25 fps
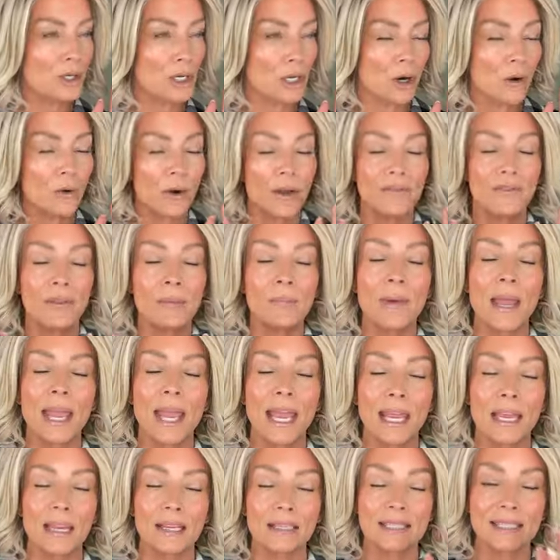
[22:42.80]
you know, if the
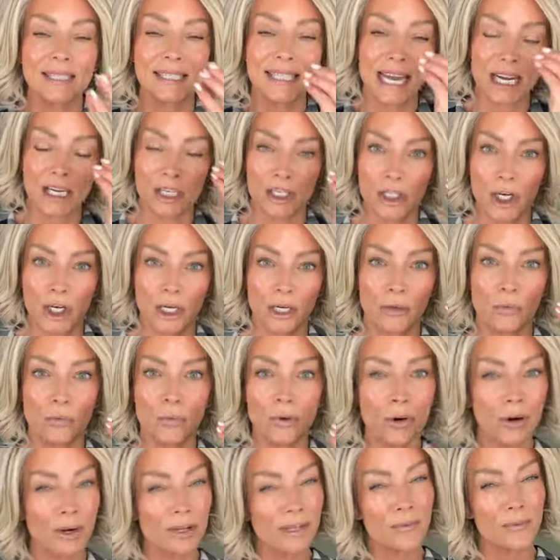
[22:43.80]
bang section
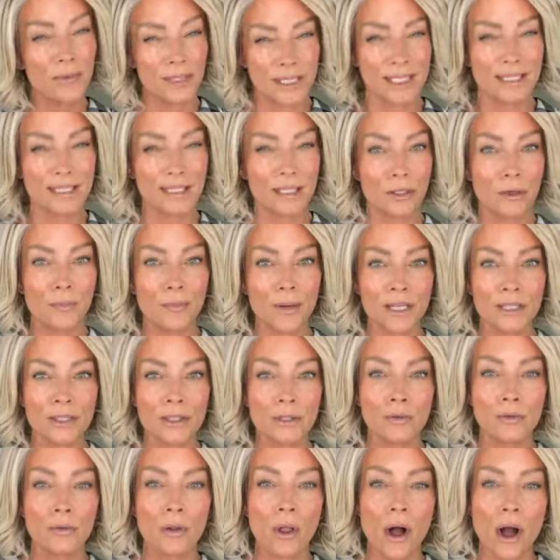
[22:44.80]
were was a little bit
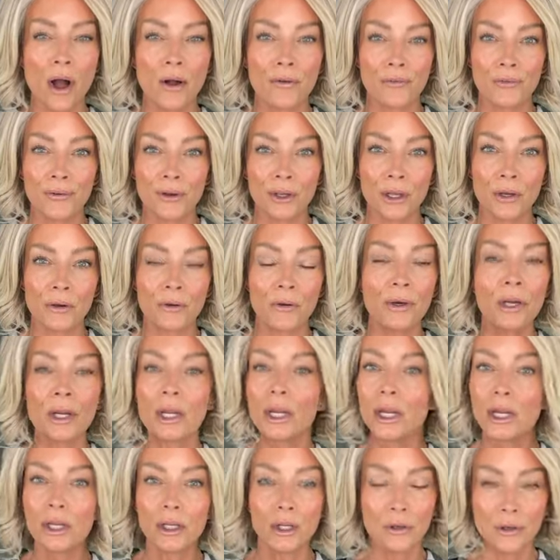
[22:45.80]
too long for you,
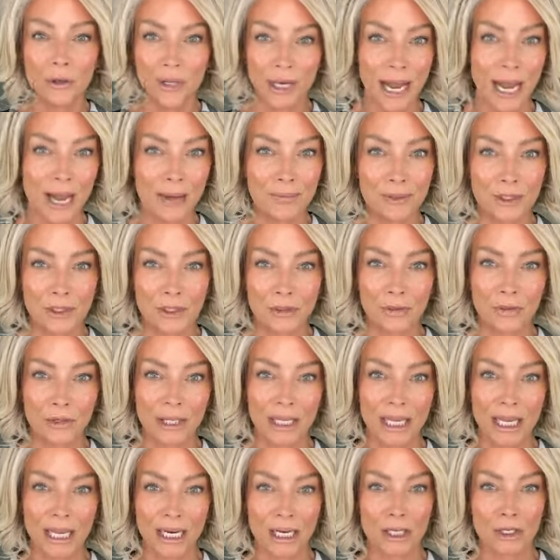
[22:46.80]
you could
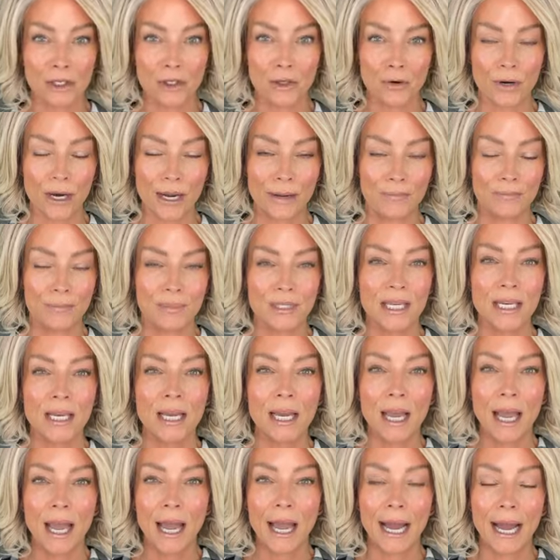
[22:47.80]
absolutely get it trimmed.
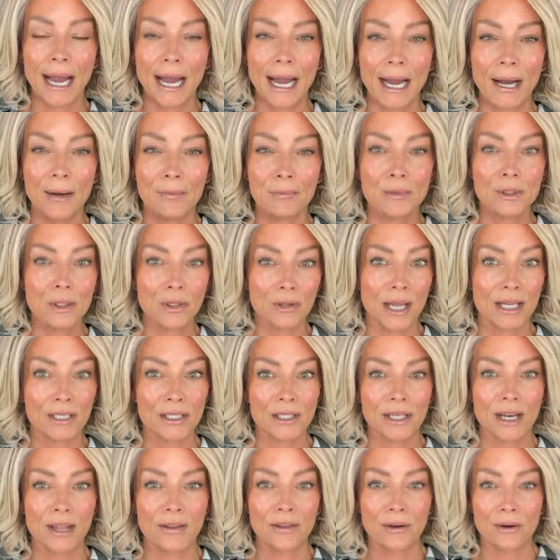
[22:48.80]
Um, so
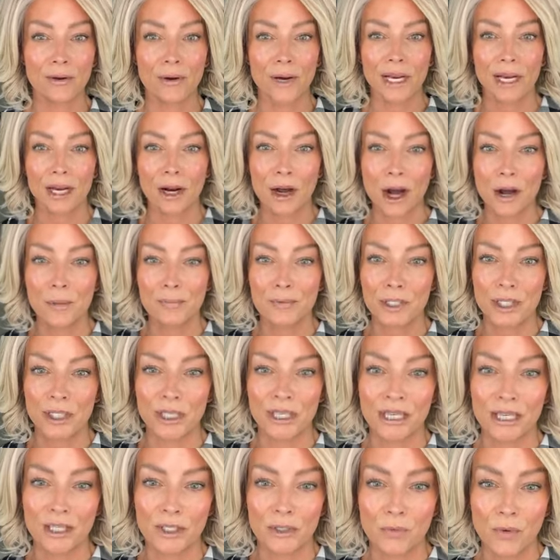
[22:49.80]
that's another great
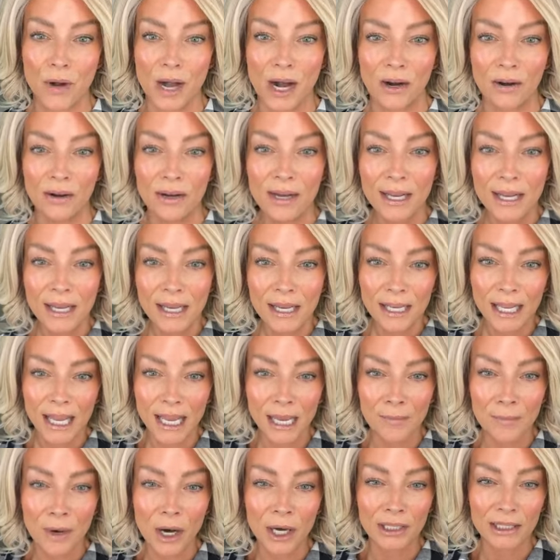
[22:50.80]
option as well.
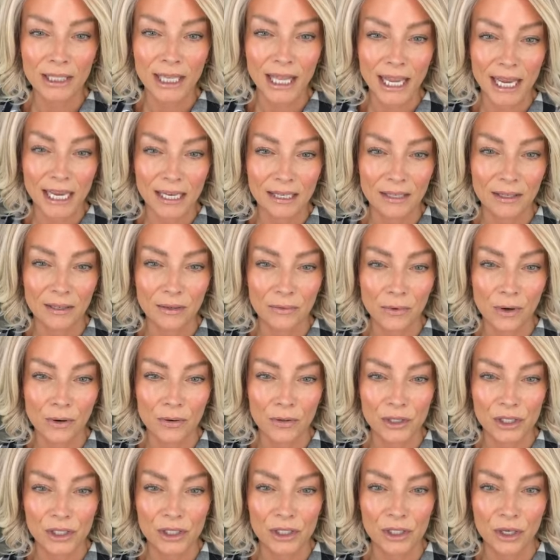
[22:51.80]
Came on late.
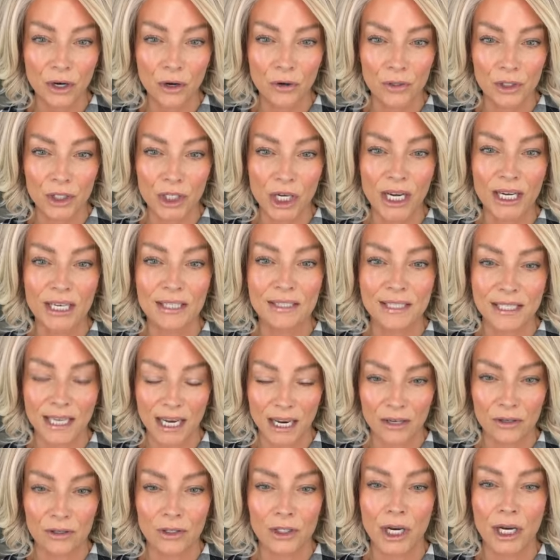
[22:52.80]
What was, oh, shaded
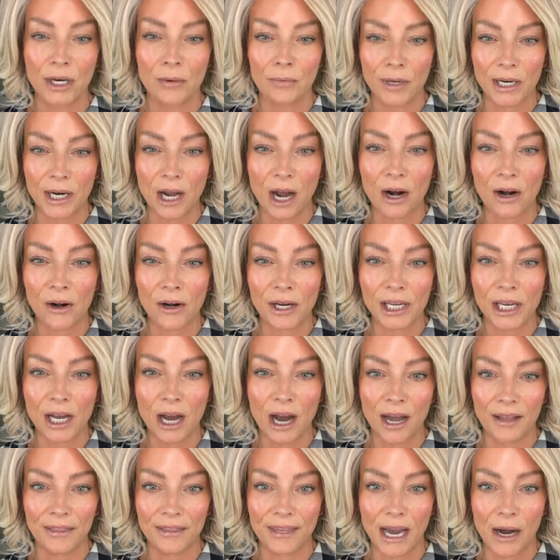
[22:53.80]
sand or shaded wheat. I already
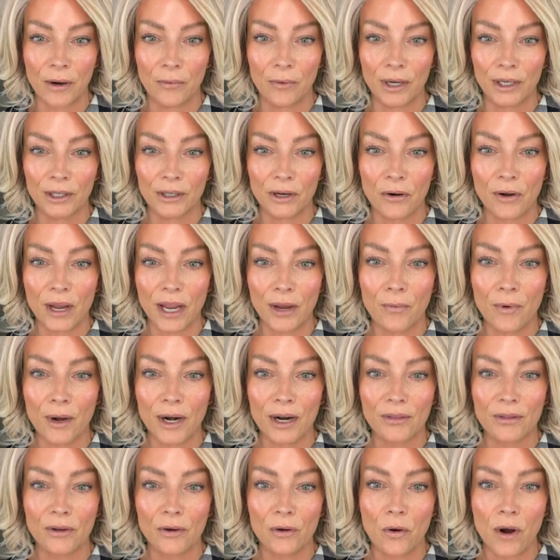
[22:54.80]
got that one. Okay,
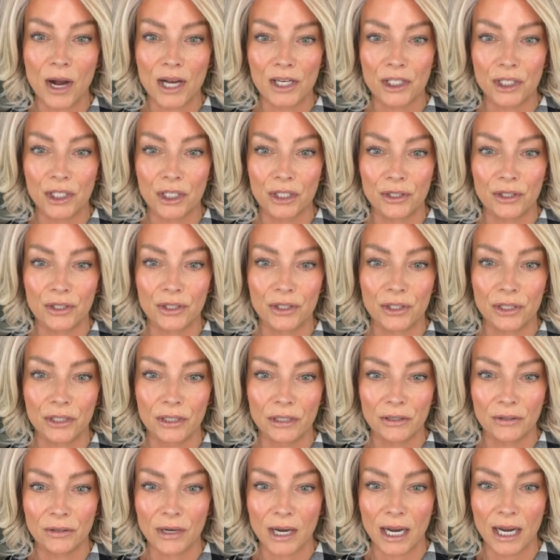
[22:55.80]
what other questions do
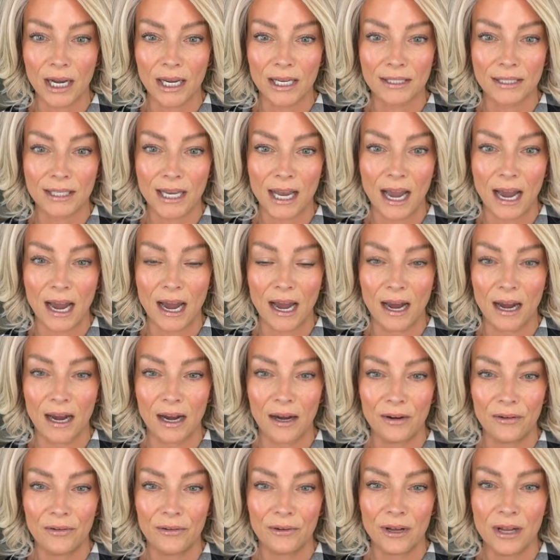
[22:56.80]
you guys
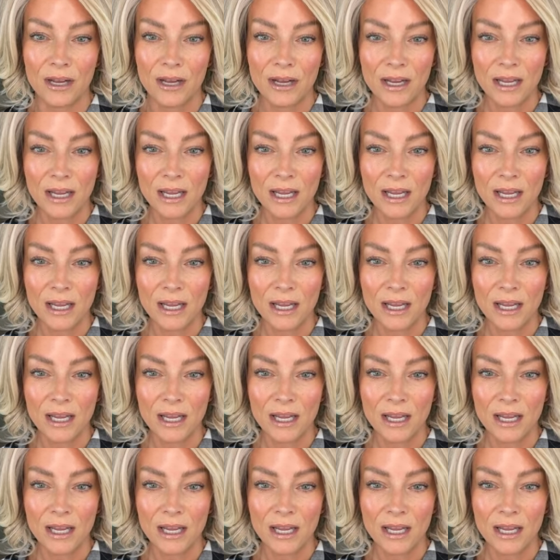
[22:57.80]
have?